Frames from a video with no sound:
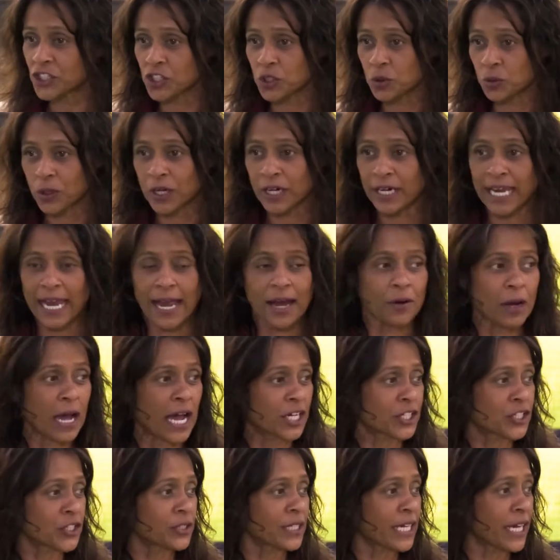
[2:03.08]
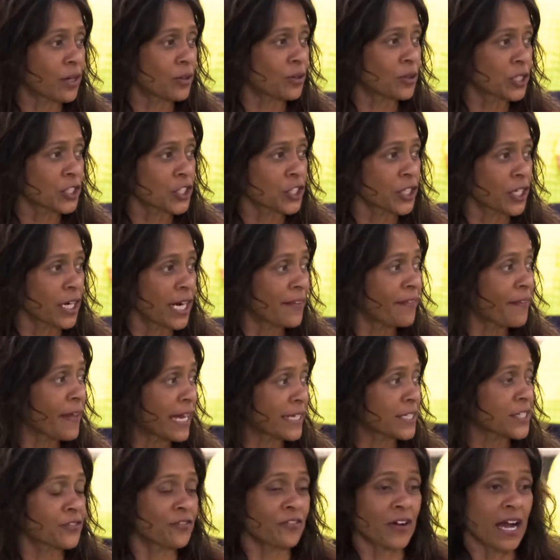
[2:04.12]
your workout as you get older, and
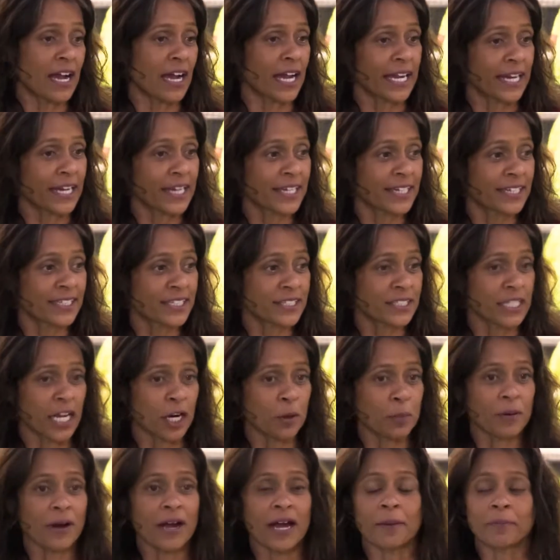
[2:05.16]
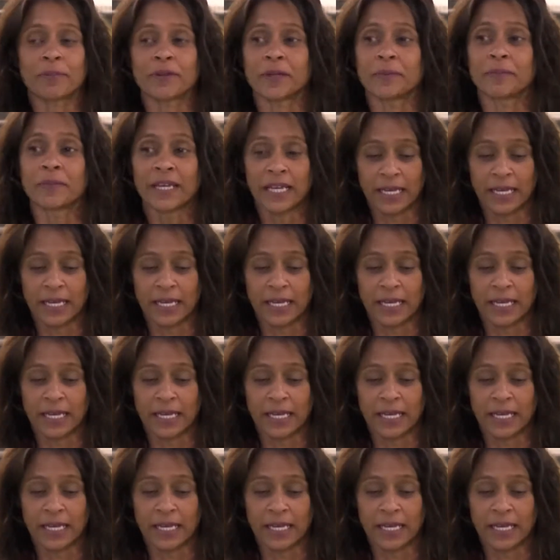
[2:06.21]
that's fine. It's not a problem.